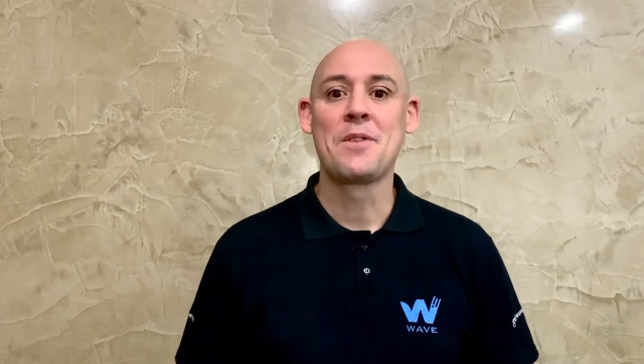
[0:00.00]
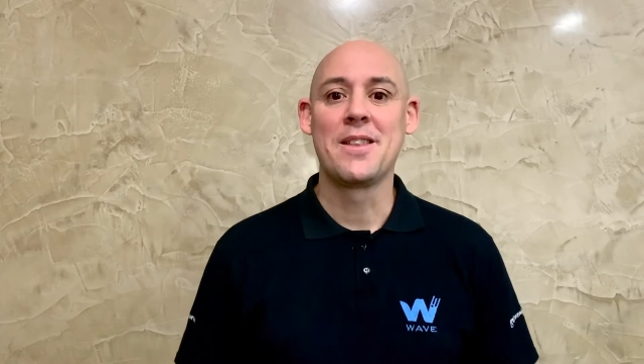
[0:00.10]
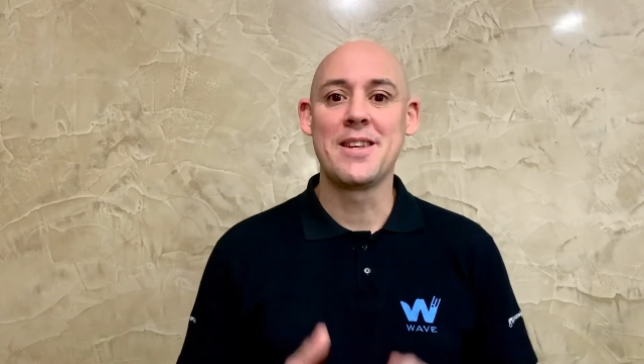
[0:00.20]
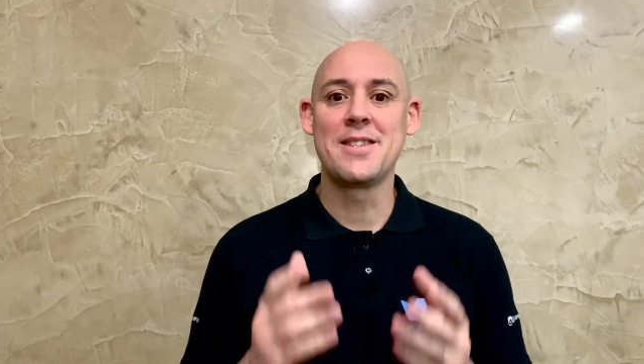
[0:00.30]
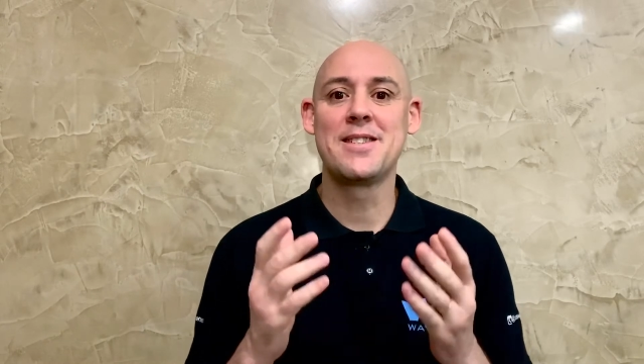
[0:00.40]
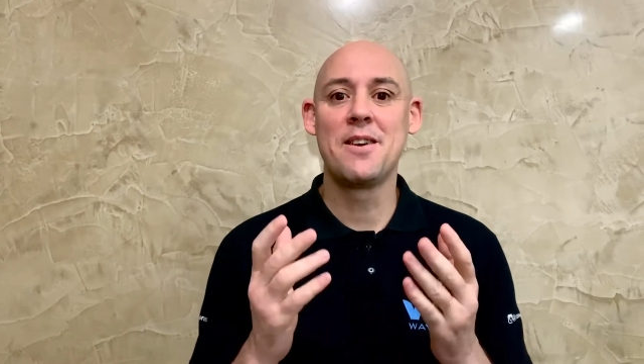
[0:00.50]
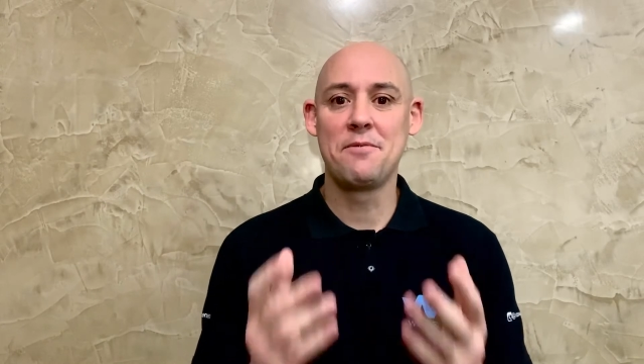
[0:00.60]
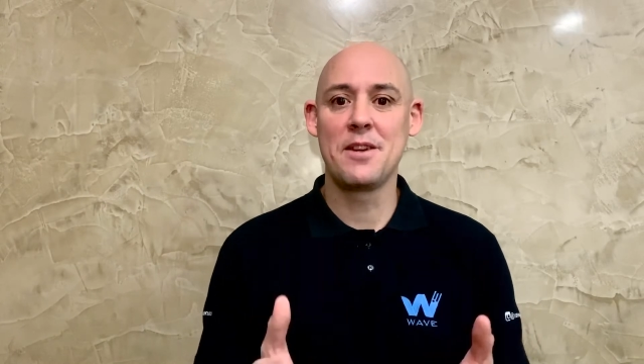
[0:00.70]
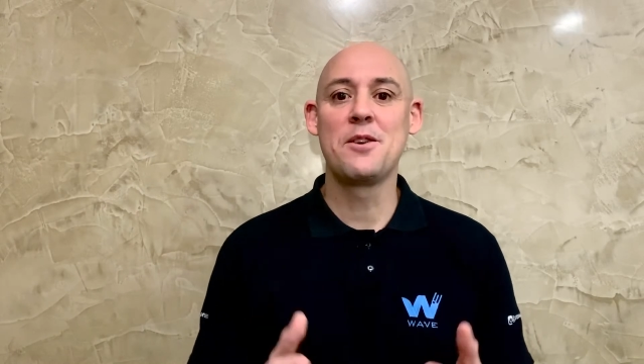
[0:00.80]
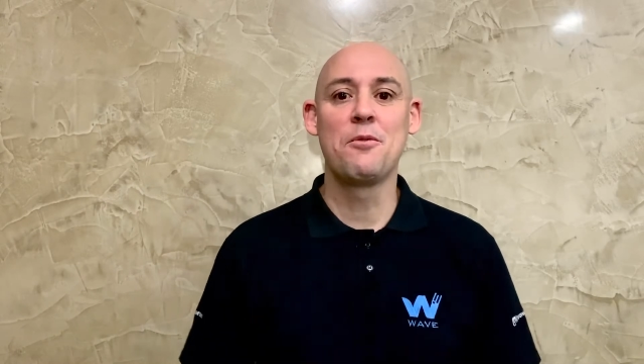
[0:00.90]
this is the
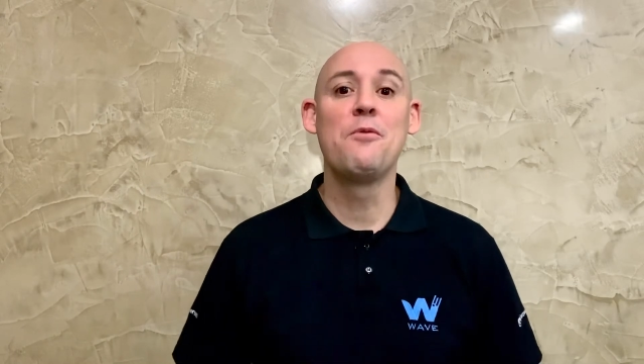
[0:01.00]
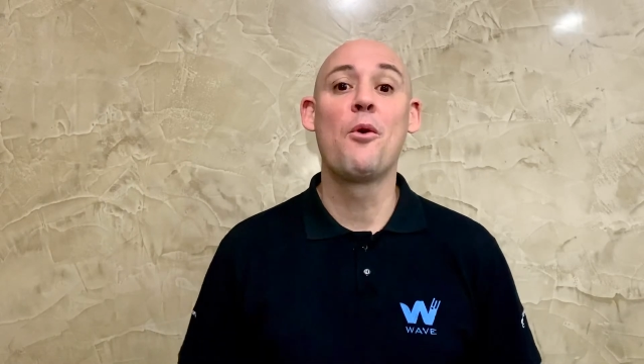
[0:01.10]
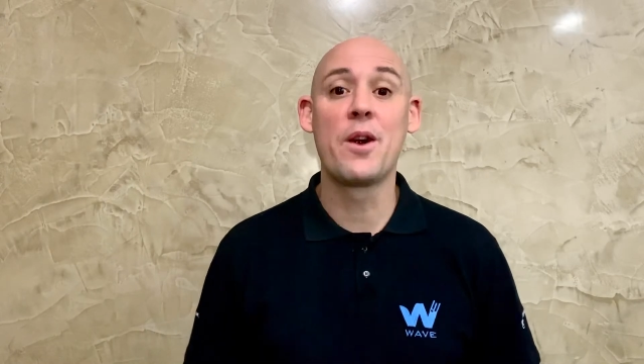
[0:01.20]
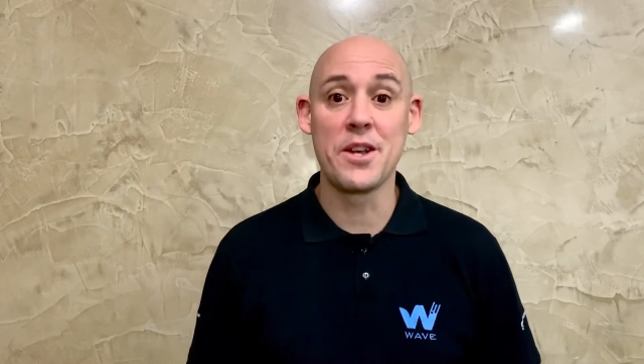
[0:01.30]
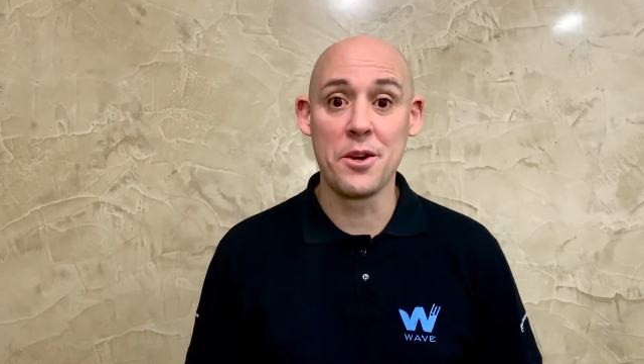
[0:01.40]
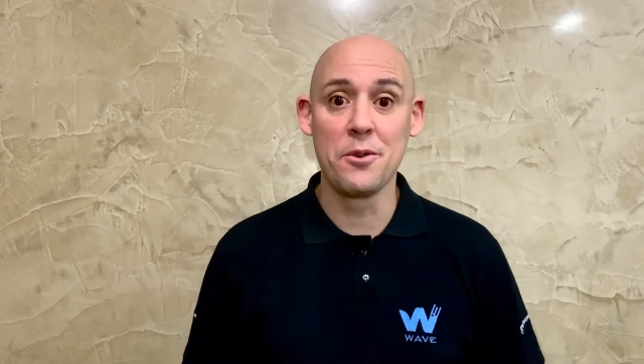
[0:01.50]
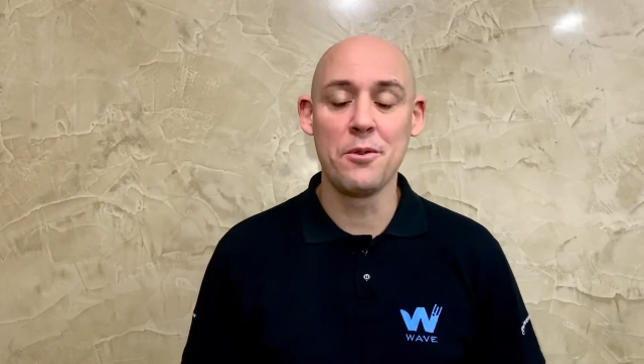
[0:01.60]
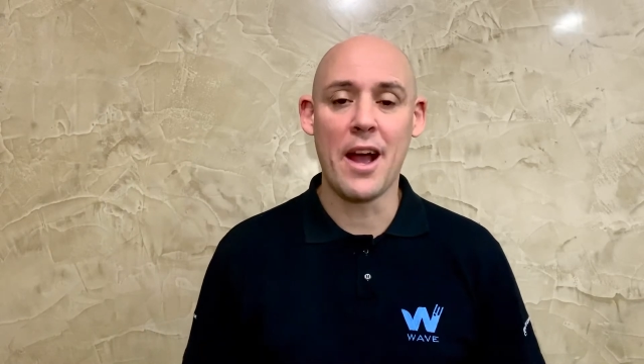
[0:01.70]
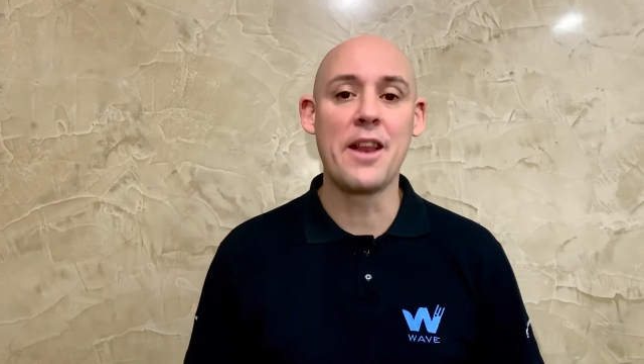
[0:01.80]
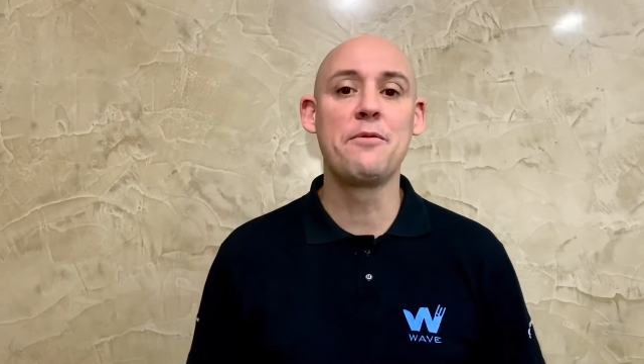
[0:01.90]
video for you,
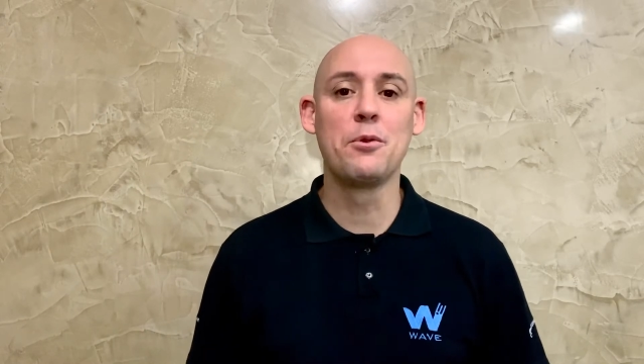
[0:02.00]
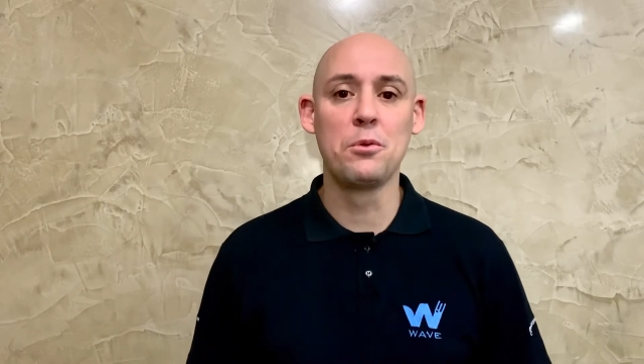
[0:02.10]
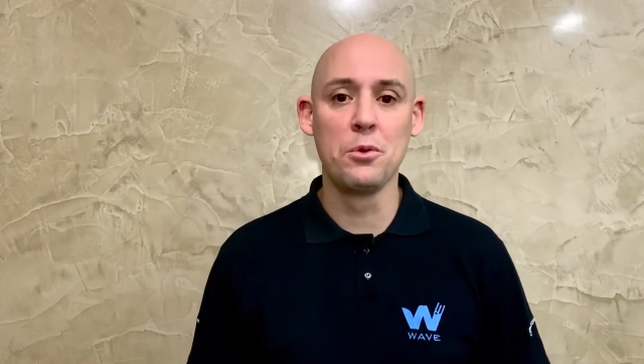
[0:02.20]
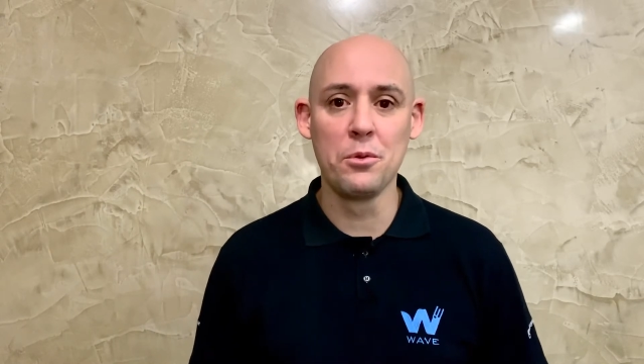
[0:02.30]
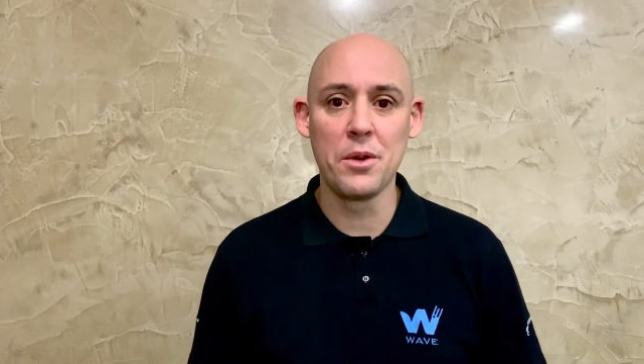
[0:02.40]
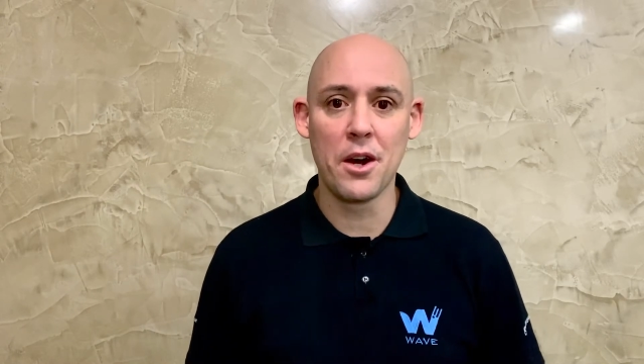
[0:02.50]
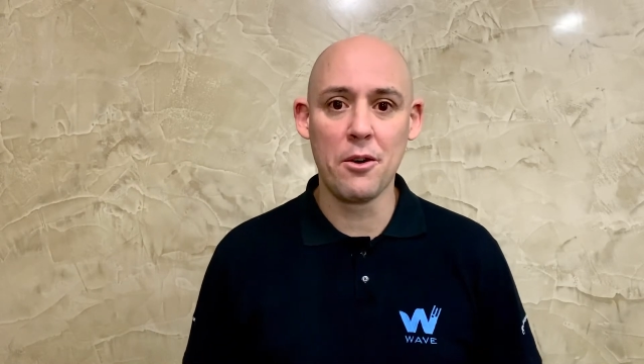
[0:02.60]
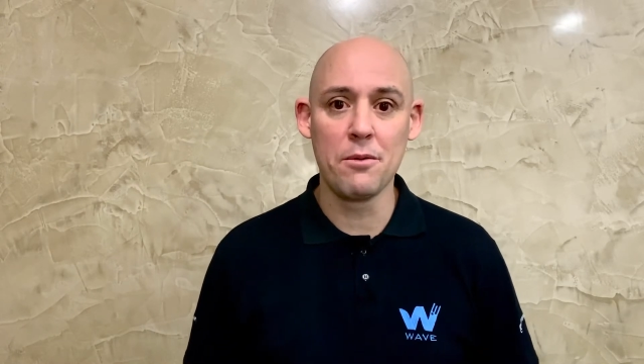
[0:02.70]
and if you do know,